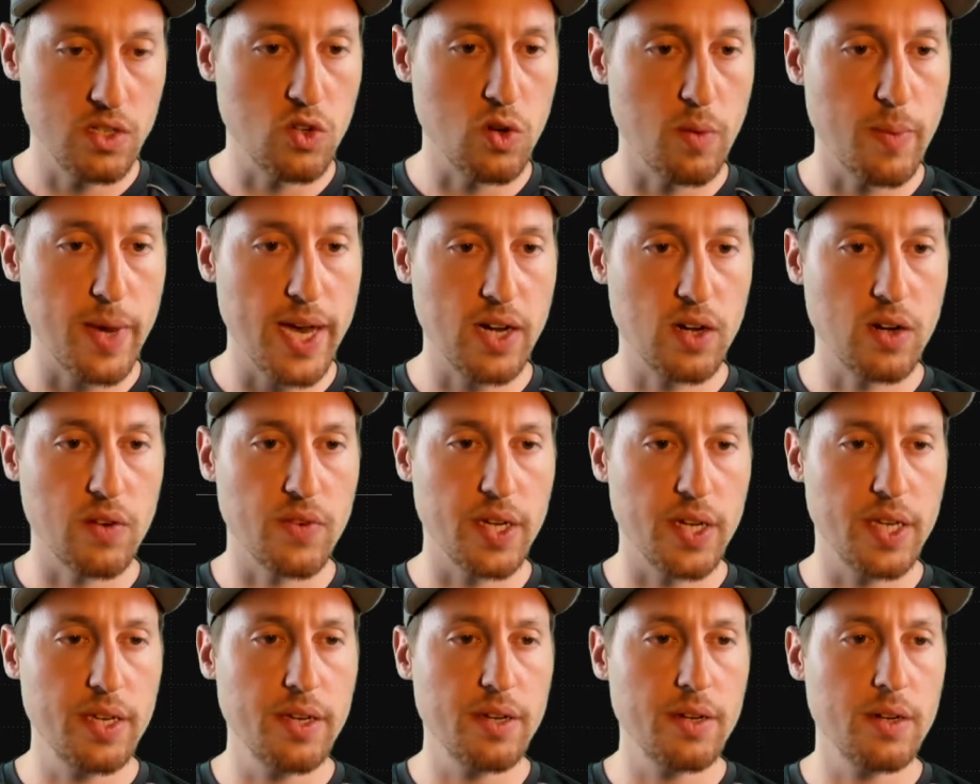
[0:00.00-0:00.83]
go back over
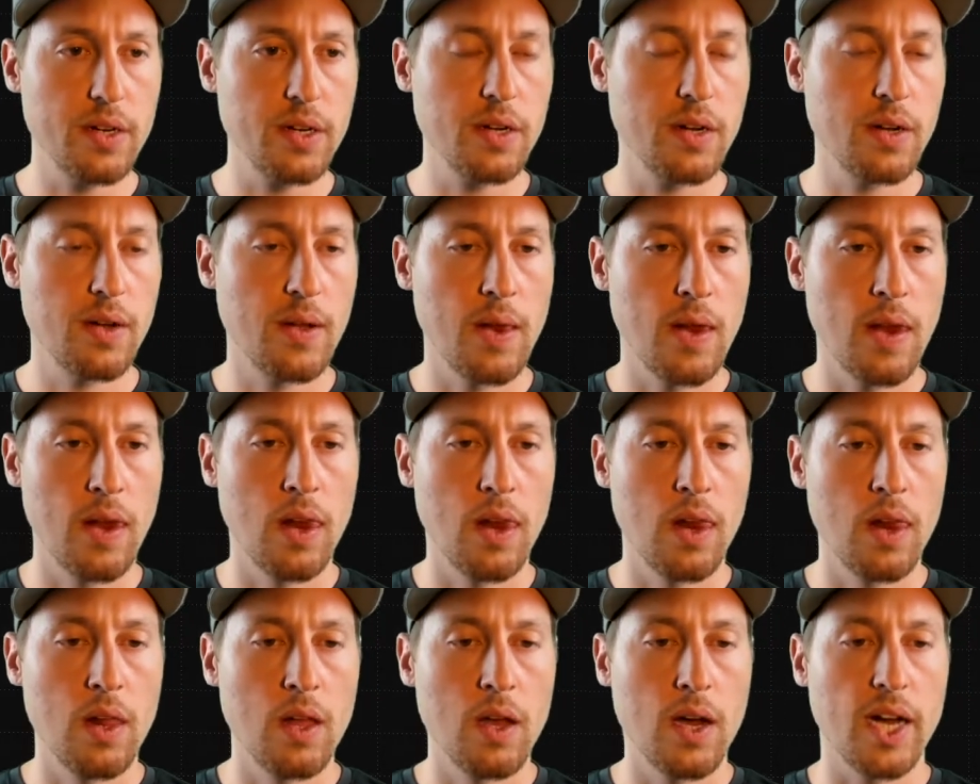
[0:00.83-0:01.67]
here.
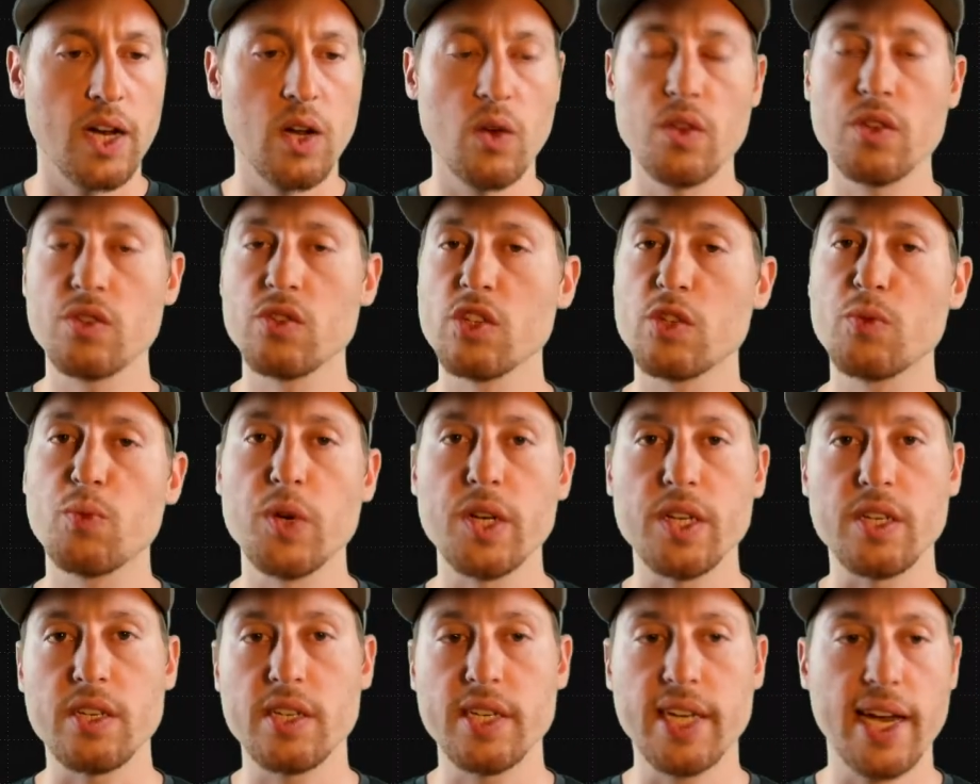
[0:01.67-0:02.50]
I know this looks
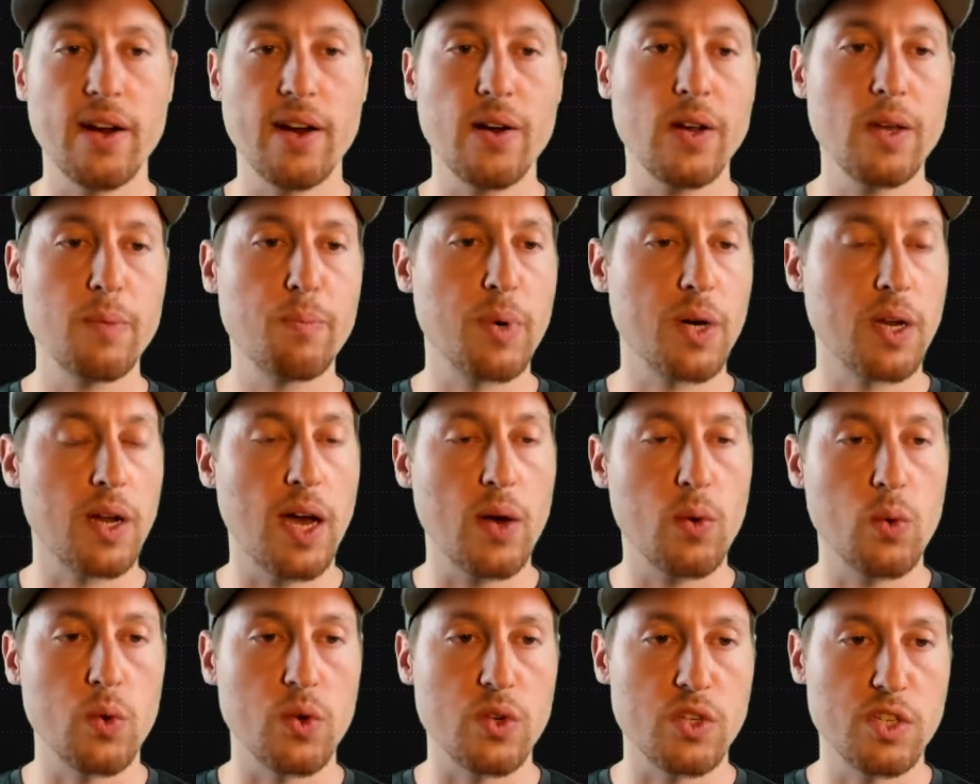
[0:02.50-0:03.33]
pretty scary, but I
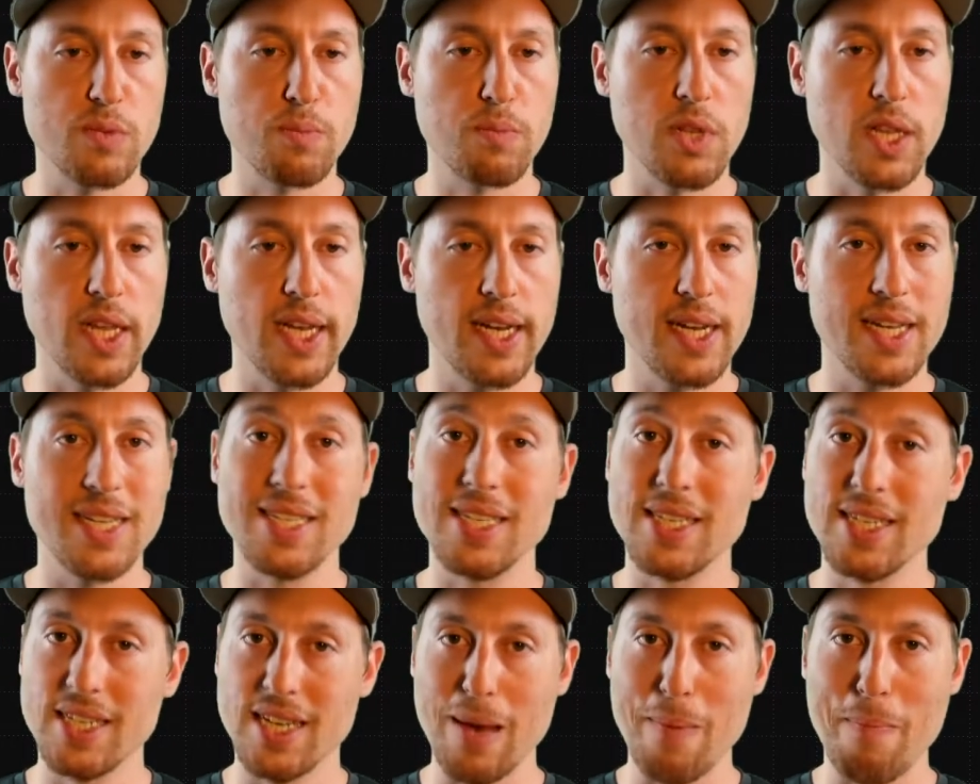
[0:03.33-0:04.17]
will explain it
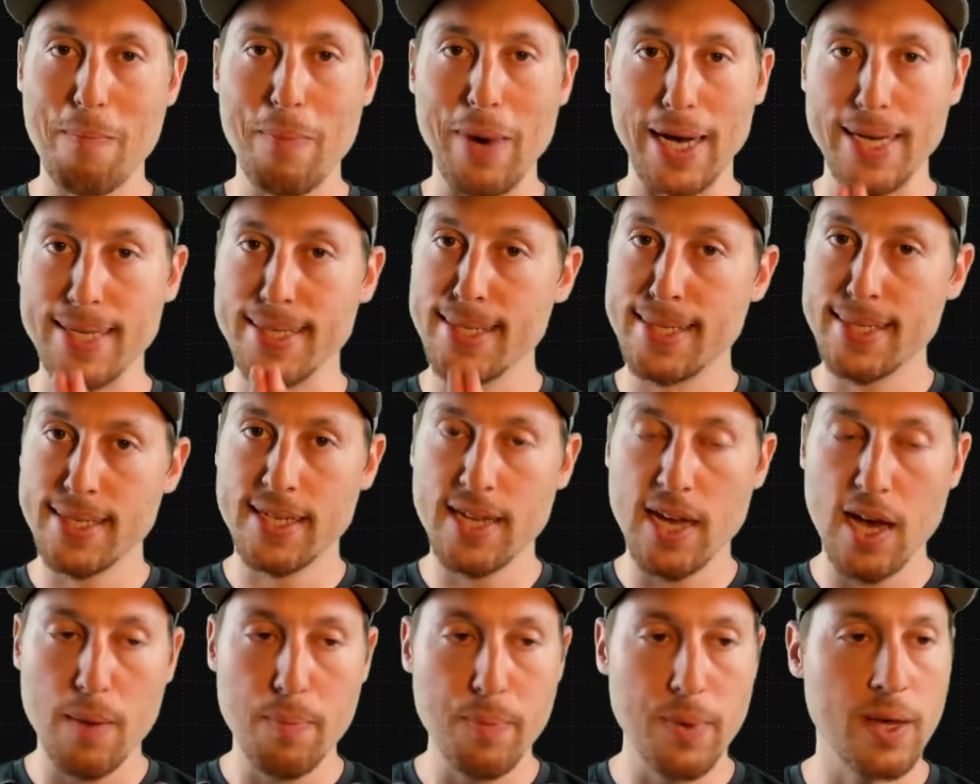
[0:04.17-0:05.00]
step by
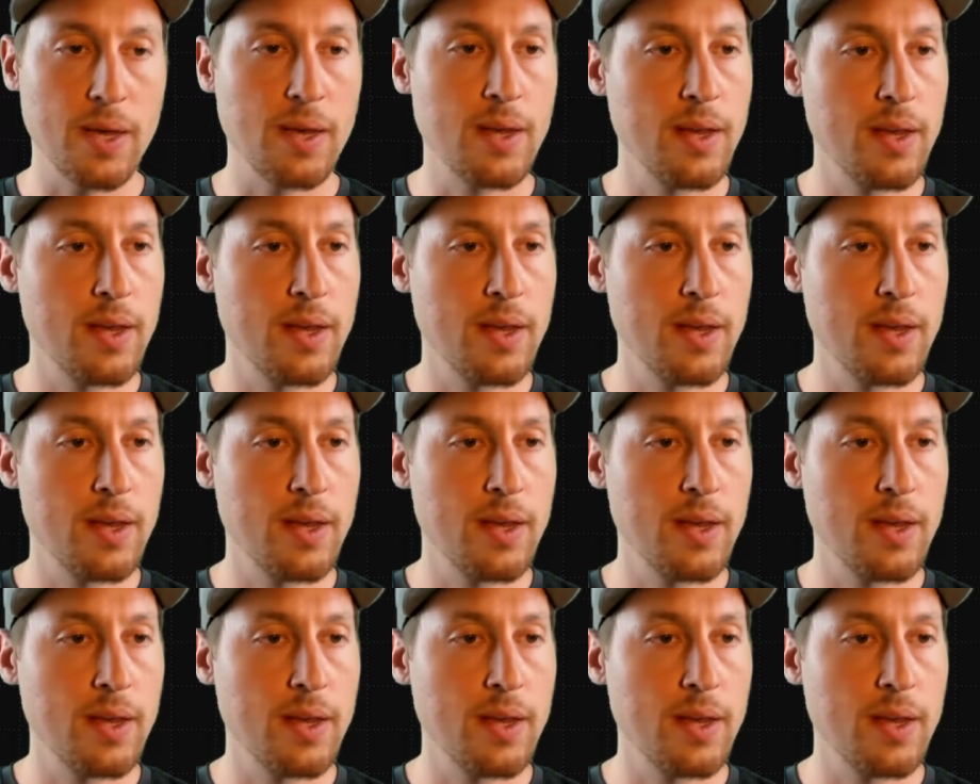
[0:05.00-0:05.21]
step.